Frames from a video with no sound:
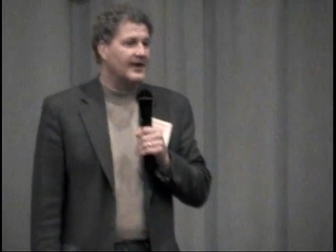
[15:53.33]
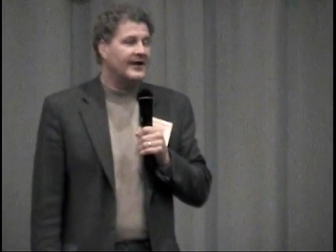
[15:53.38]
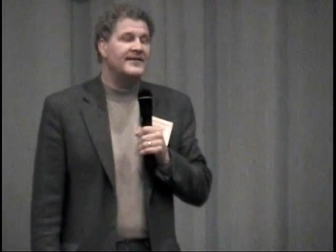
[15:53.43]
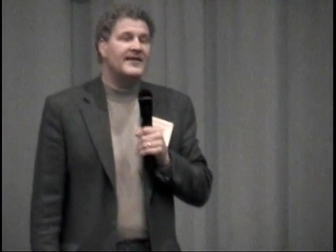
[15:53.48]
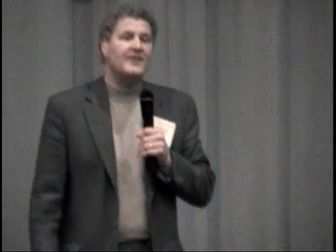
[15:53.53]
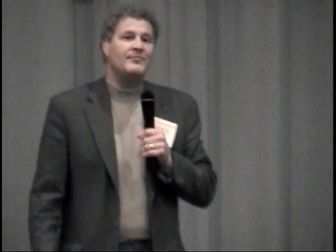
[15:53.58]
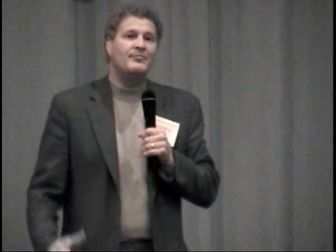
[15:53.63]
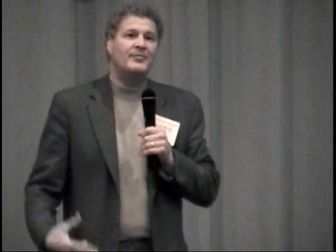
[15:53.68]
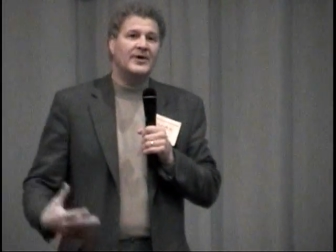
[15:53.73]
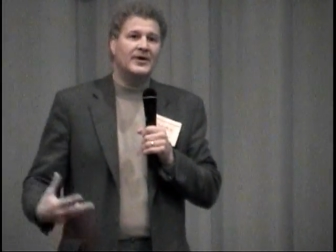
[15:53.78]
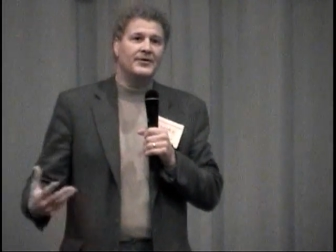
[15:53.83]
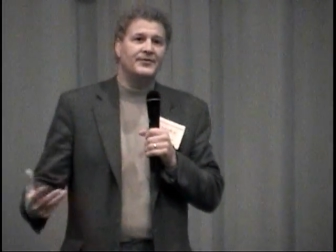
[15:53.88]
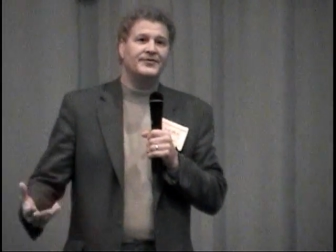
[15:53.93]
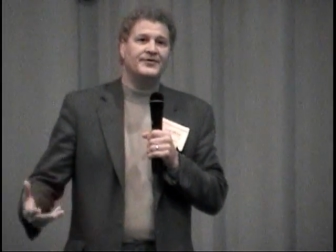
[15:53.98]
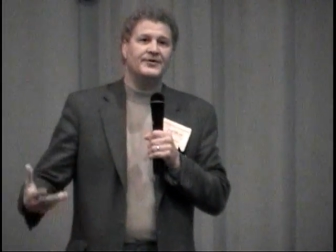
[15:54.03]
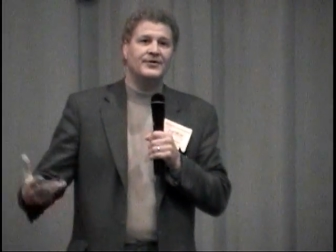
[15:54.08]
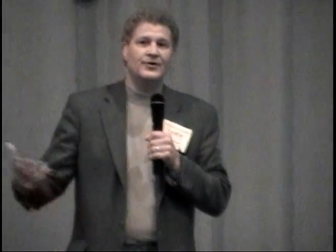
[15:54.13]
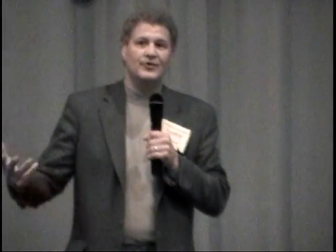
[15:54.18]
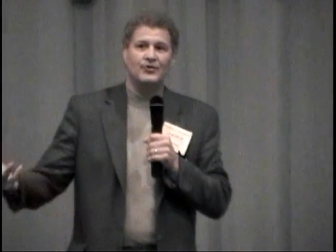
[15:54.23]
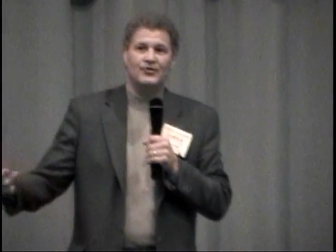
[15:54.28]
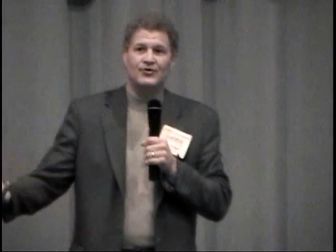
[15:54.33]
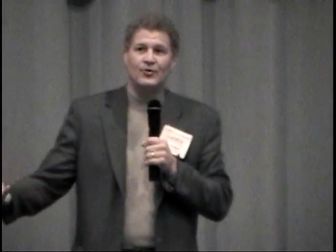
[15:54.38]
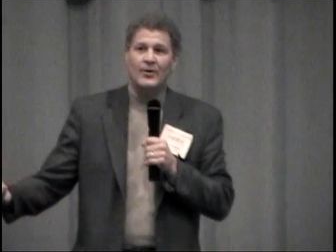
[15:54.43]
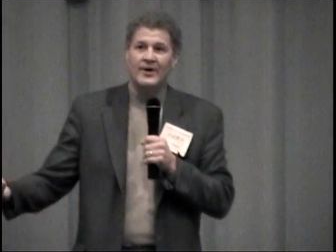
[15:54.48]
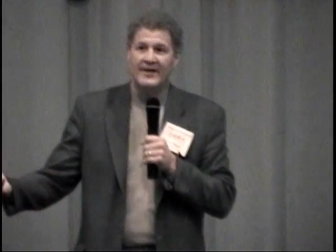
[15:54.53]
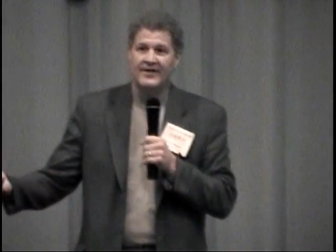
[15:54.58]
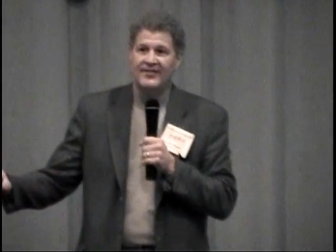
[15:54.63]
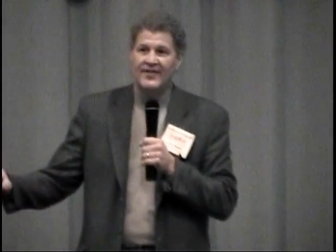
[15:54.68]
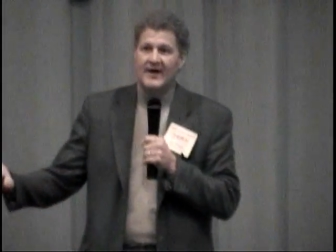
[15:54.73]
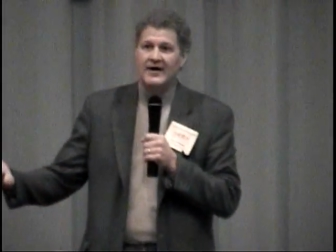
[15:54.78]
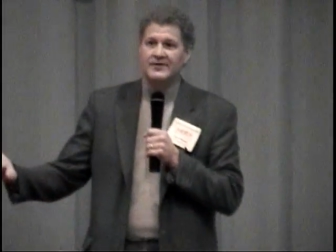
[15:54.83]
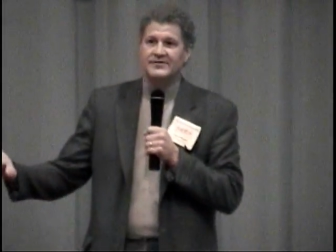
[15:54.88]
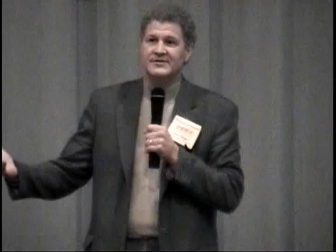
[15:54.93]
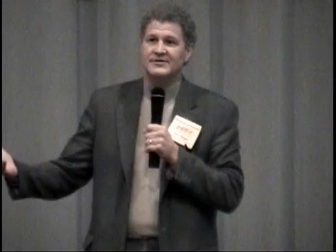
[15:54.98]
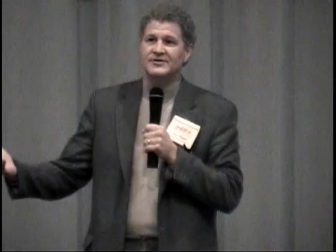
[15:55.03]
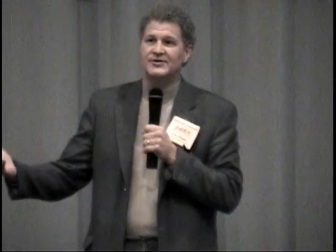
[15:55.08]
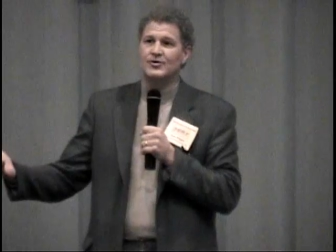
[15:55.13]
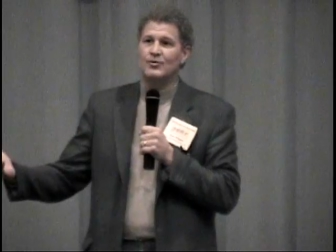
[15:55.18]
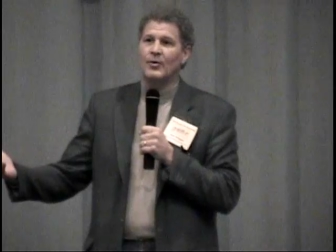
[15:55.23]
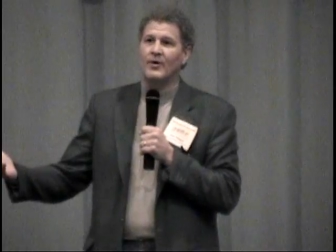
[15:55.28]
And they built a new
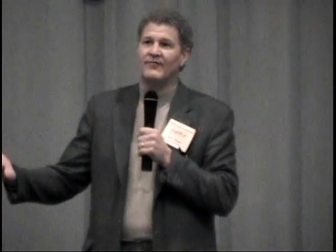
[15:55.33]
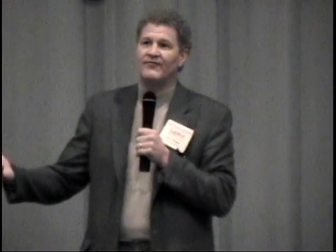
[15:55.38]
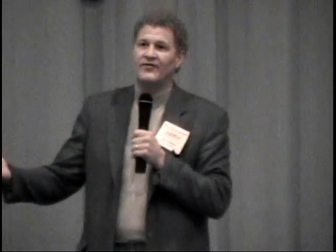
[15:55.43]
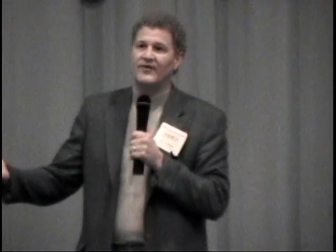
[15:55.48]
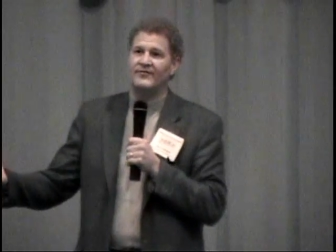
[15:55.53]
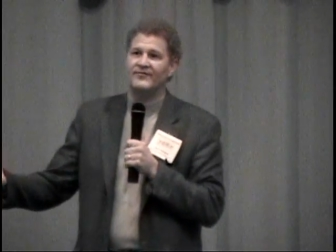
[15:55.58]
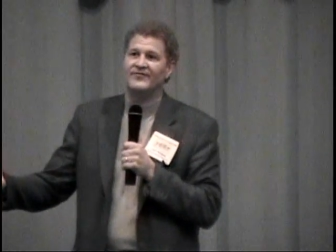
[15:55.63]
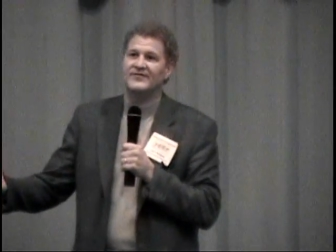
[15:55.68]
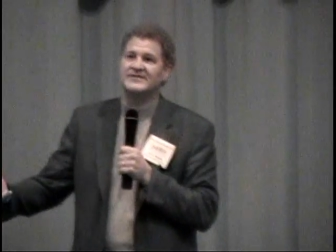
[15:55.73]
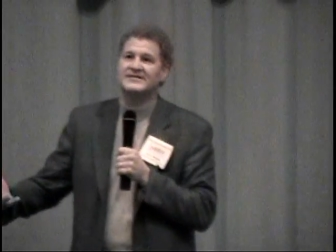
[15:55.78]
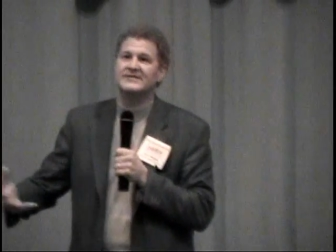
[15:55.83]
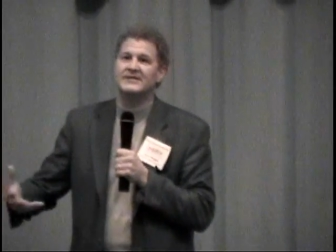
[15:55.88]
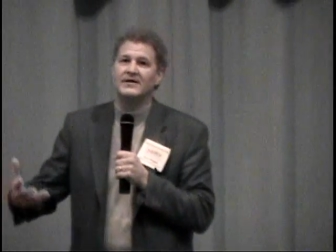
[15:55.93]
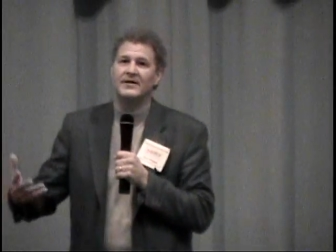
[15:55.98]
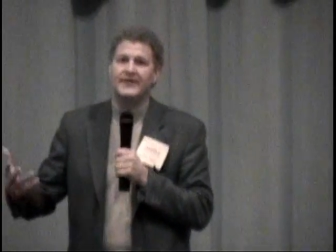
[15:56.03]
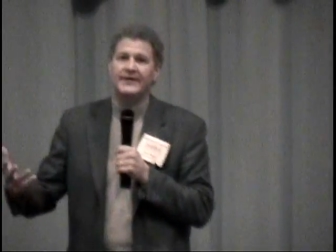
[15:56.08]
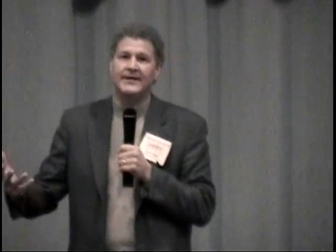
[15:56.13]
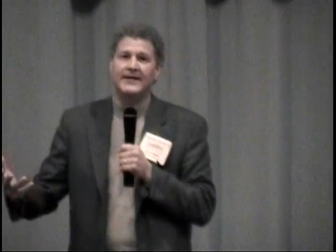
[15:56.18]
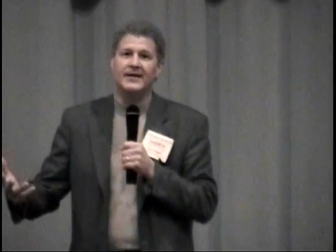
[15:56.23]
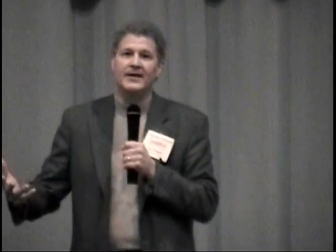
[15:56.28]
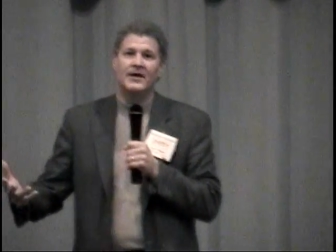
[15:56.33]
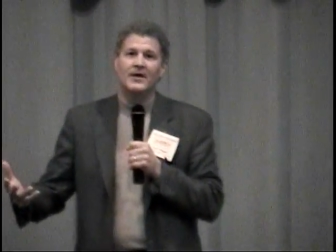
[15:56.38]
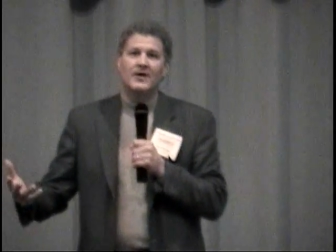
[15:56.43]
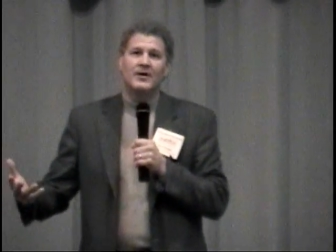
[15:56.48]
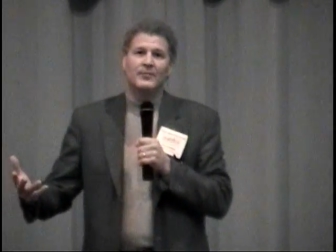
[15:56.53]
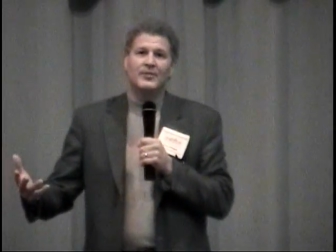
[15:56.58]
20,000 square foot facility.